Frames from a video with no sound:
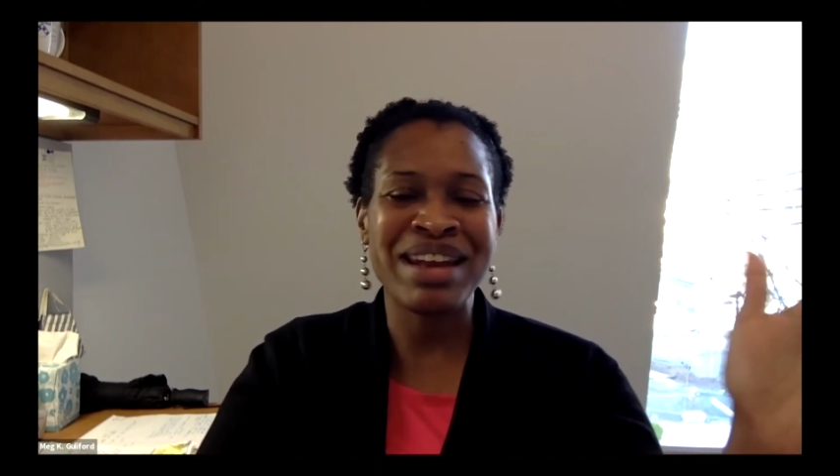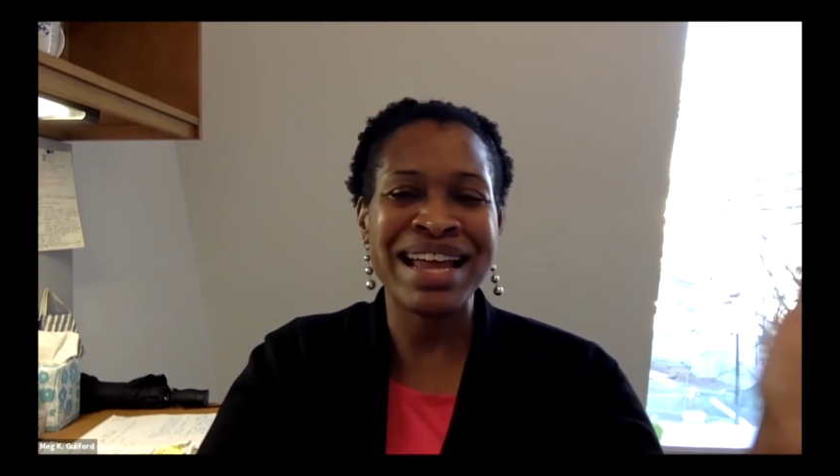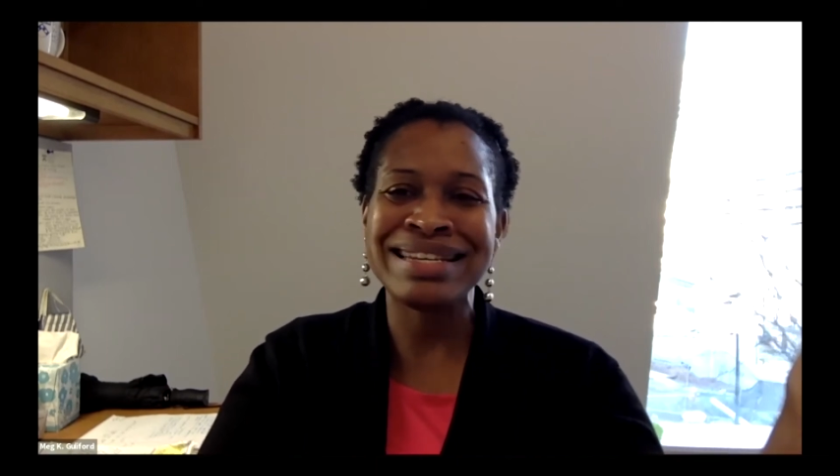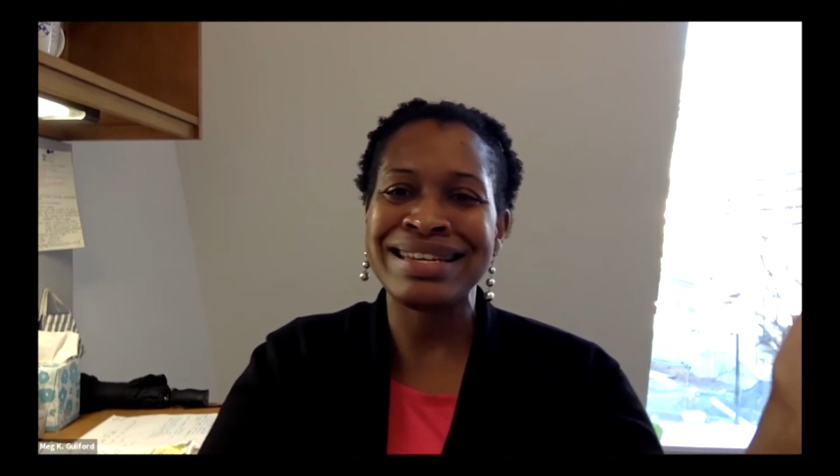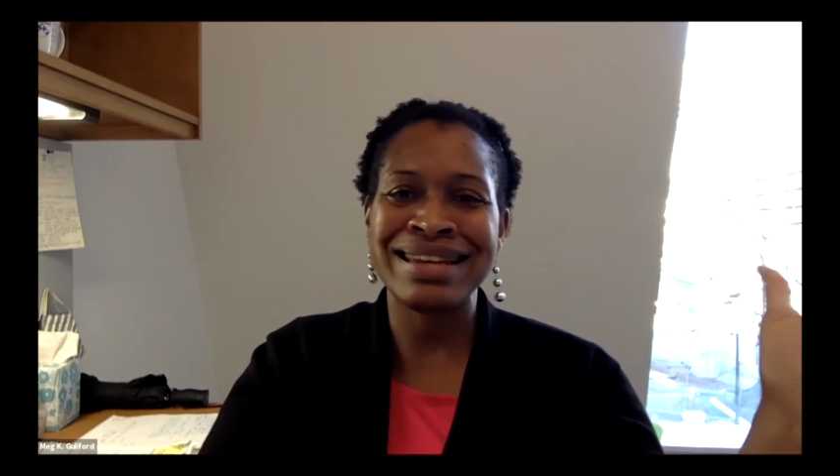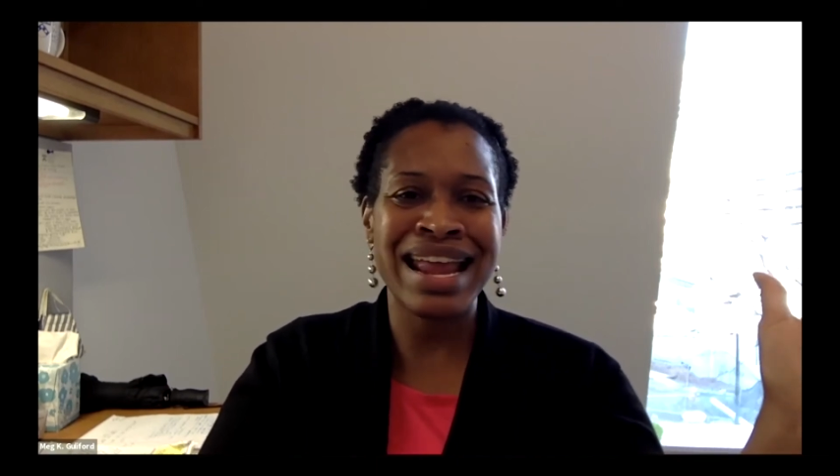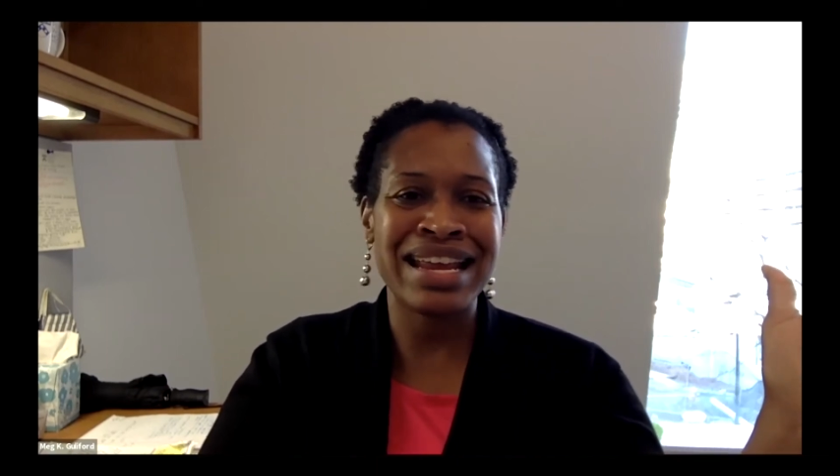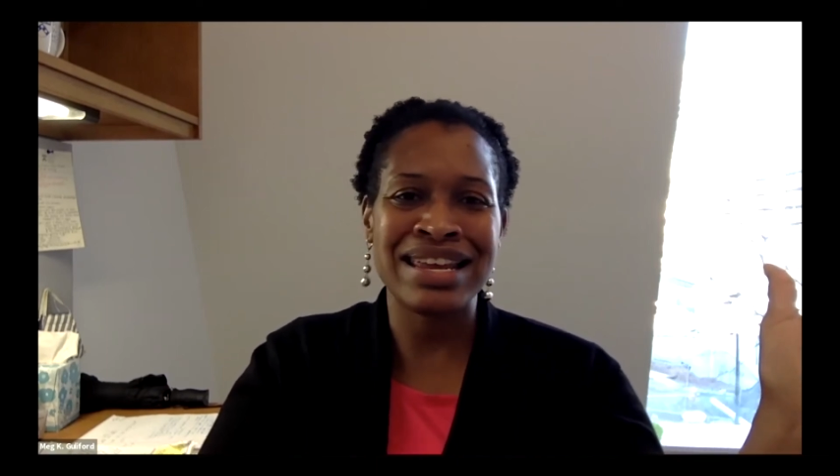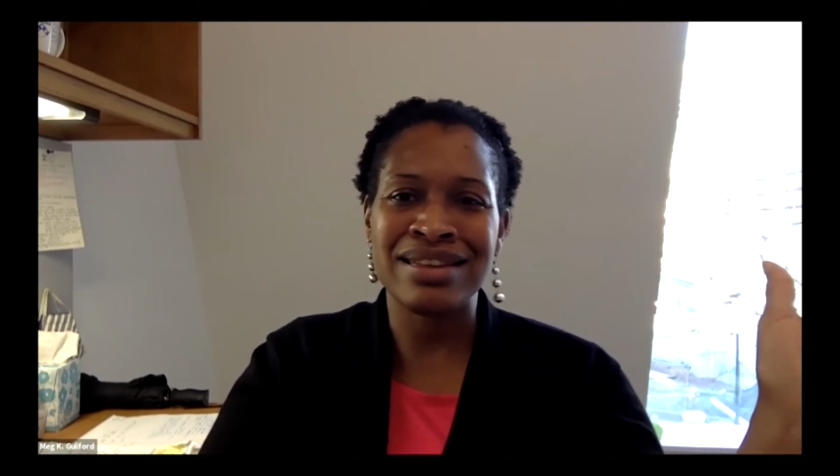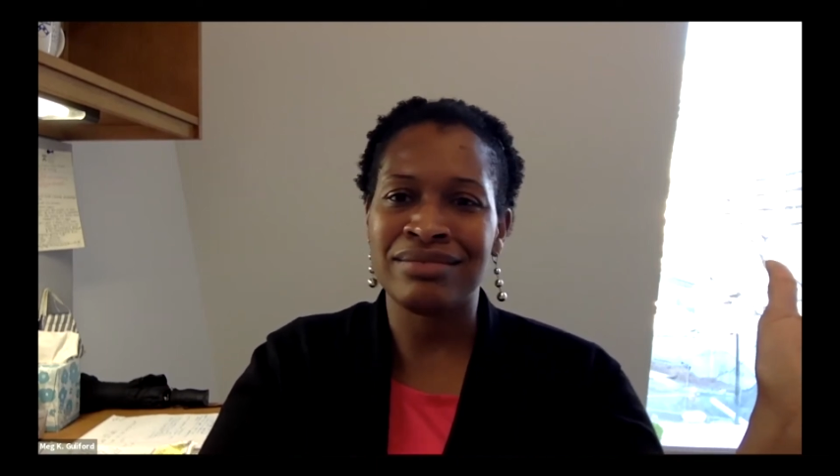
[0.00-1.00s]

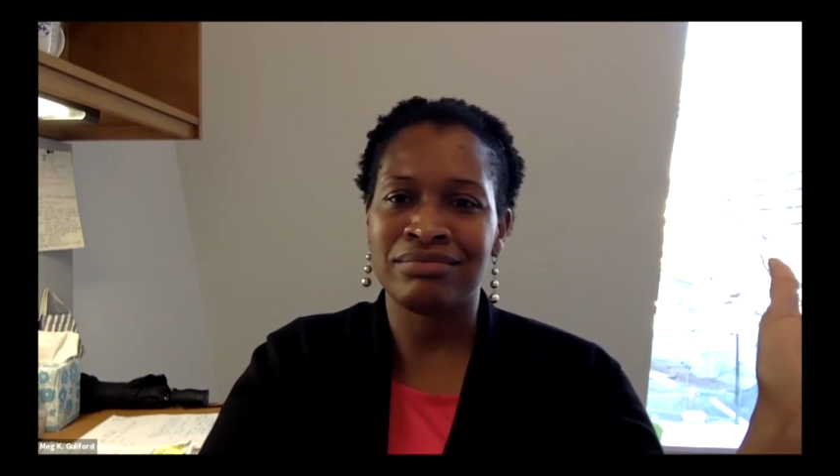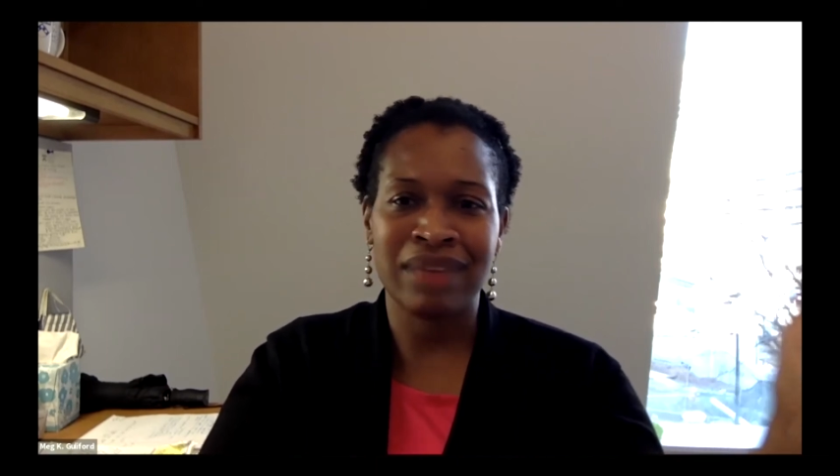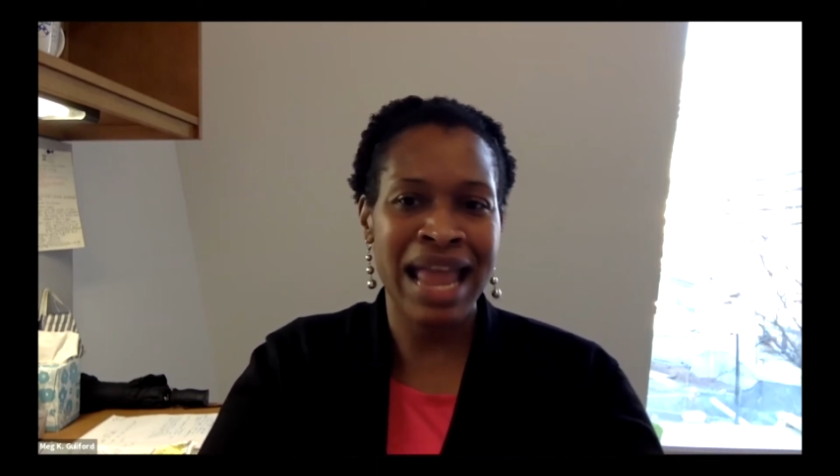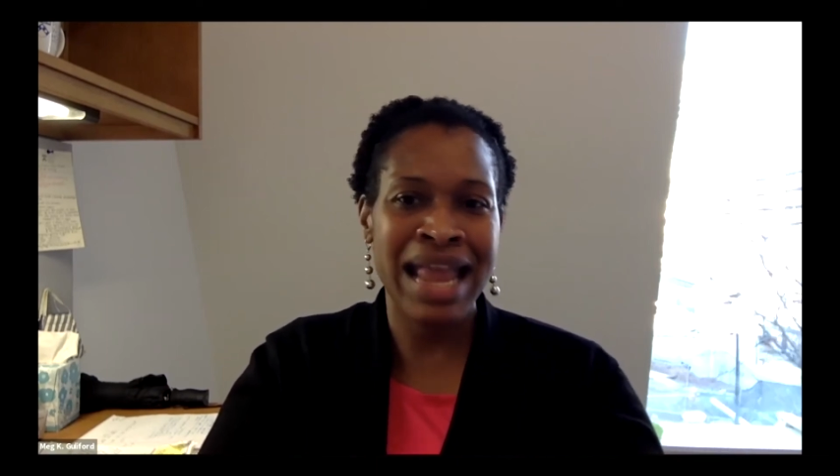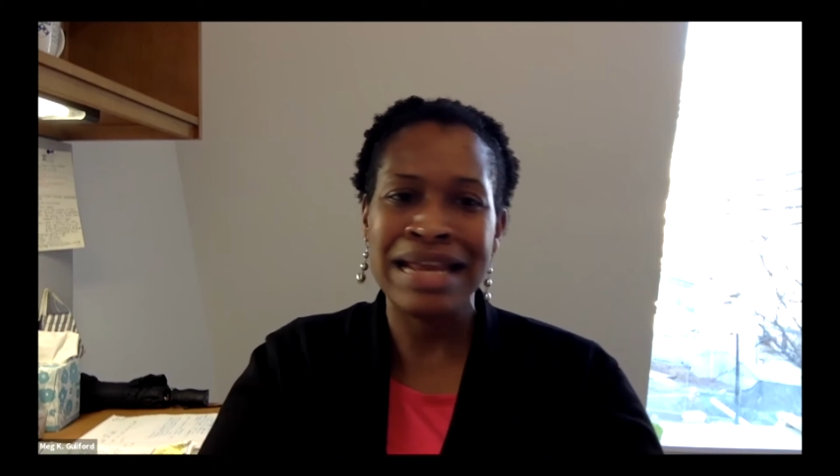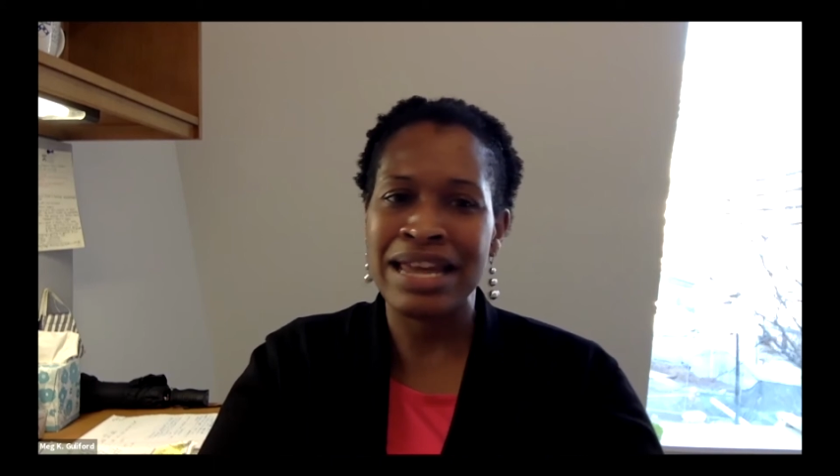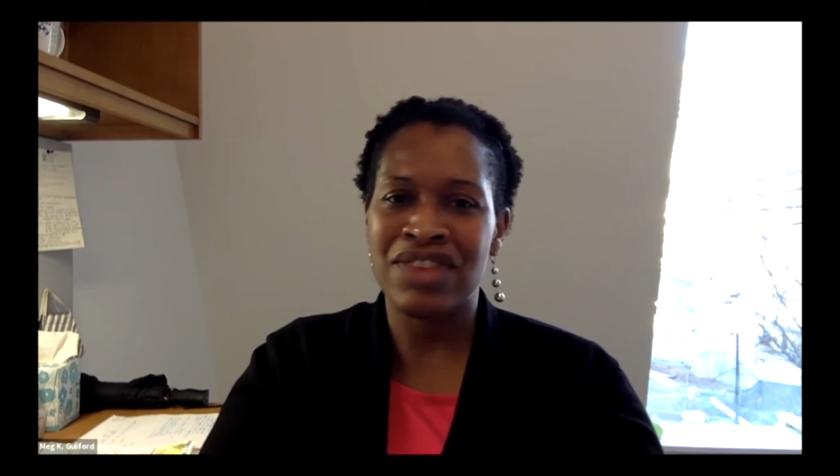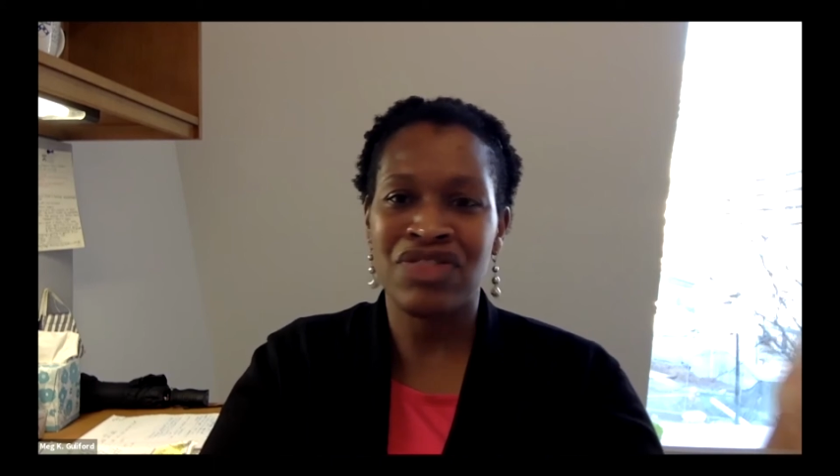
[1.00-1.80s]
1980,